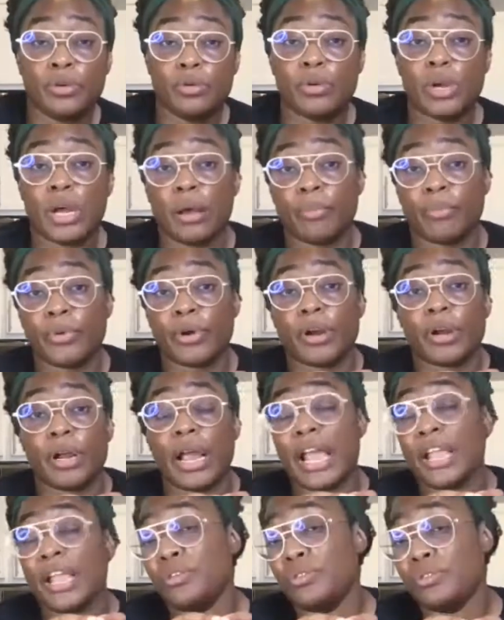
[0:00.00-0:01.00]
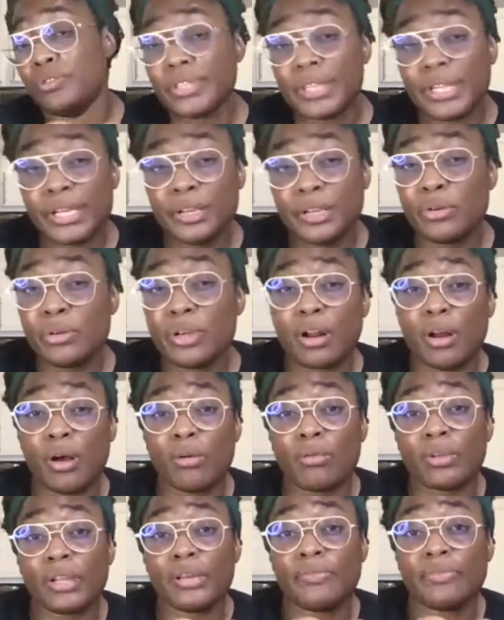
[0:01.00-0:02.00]
cucumber, and usually you can
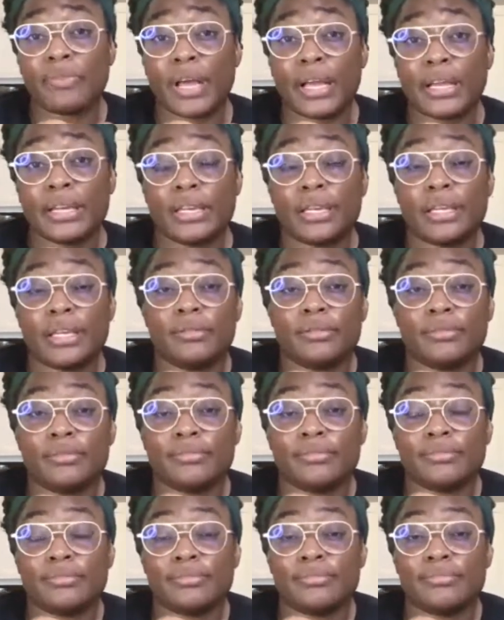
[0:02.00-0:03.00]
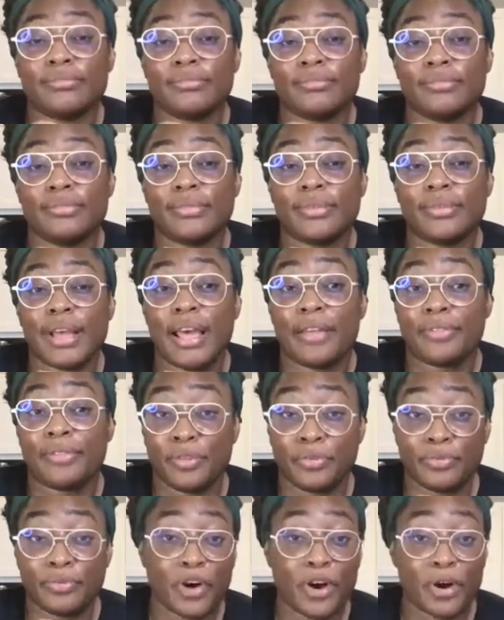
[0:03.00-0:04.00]
only find it at
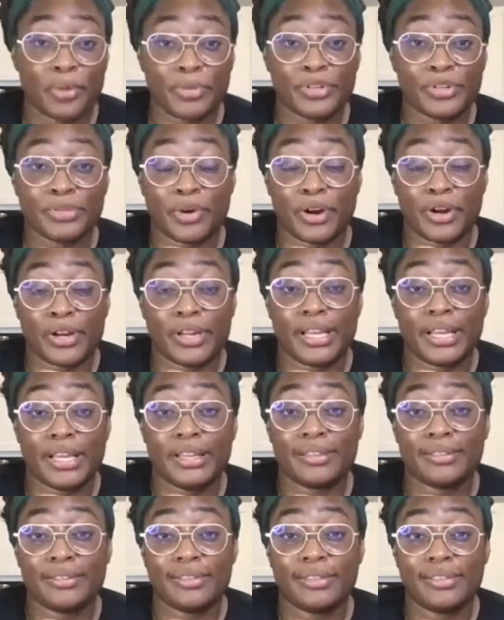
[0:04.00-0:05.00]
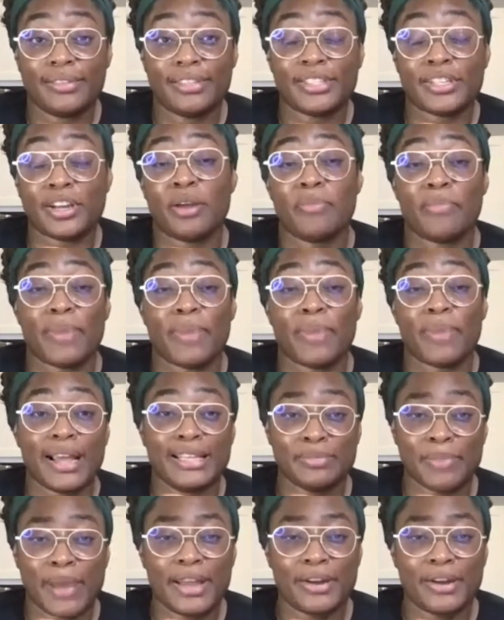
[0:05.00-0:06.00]
the farmer's market. Sorry, my
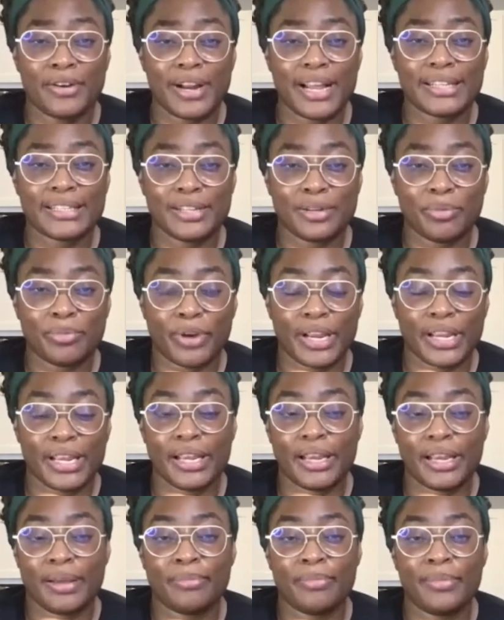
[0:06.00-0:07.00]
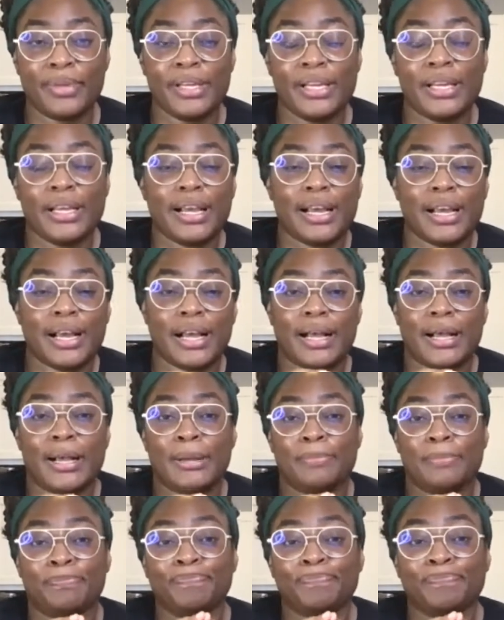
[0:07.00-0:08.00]
is my internet still breaking up?
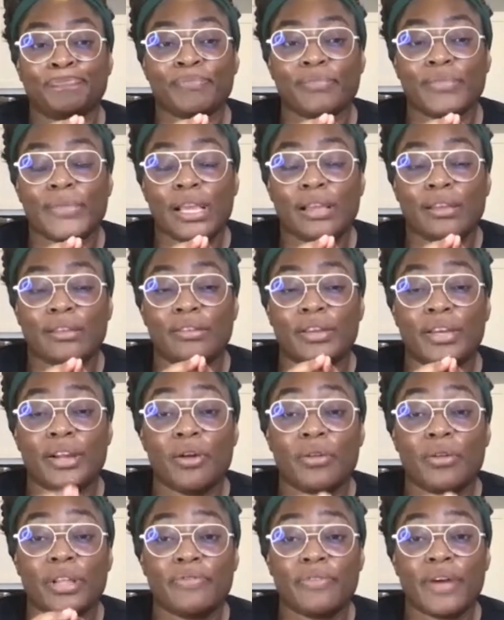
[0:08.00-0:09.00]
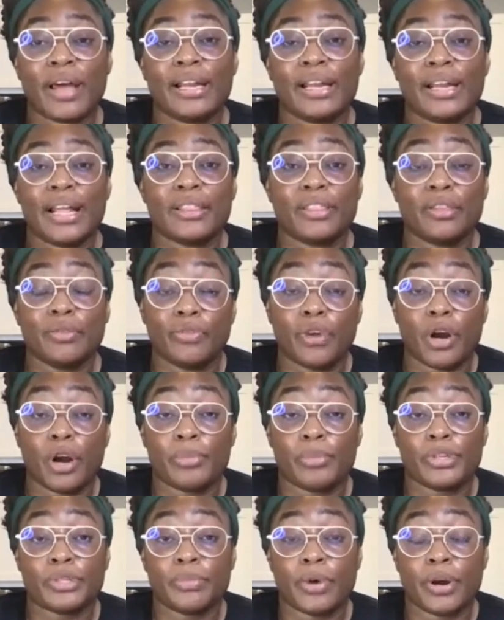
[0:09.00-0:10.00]
Um, you can only find it at the
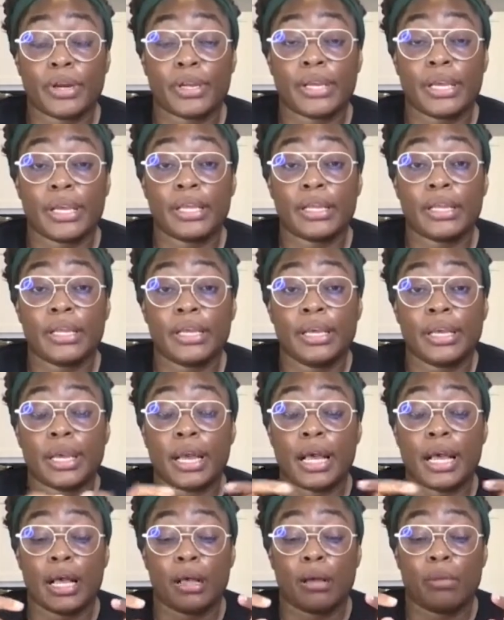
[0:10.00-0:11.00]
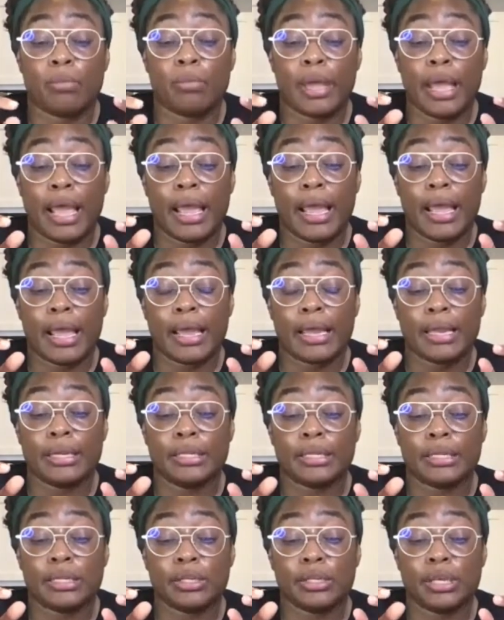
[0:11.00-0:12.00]
farmer's market, um,
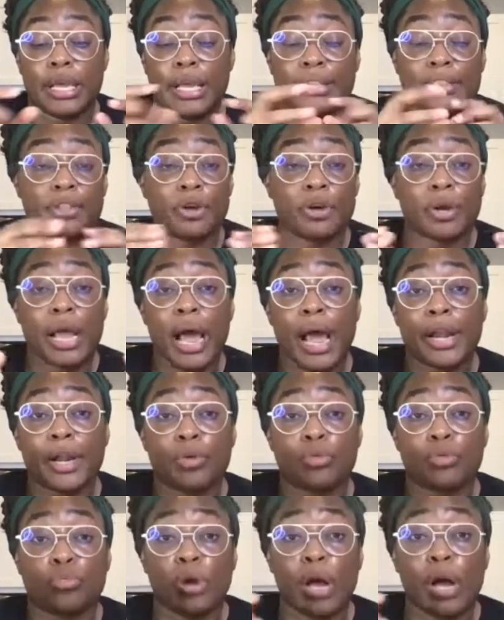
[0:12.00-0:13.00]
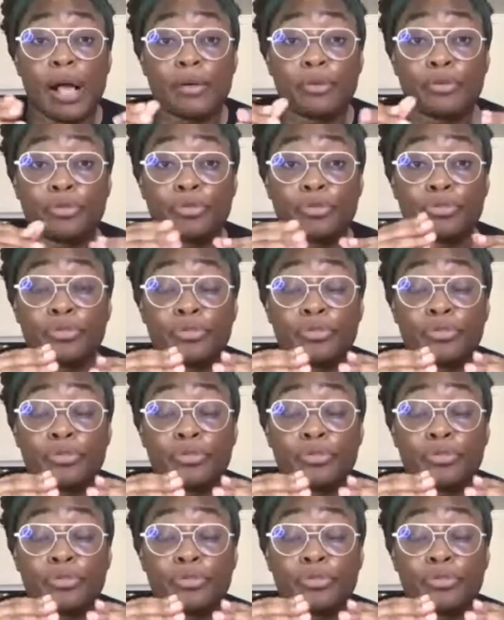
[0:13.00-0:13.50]
and it, they're kind of rough.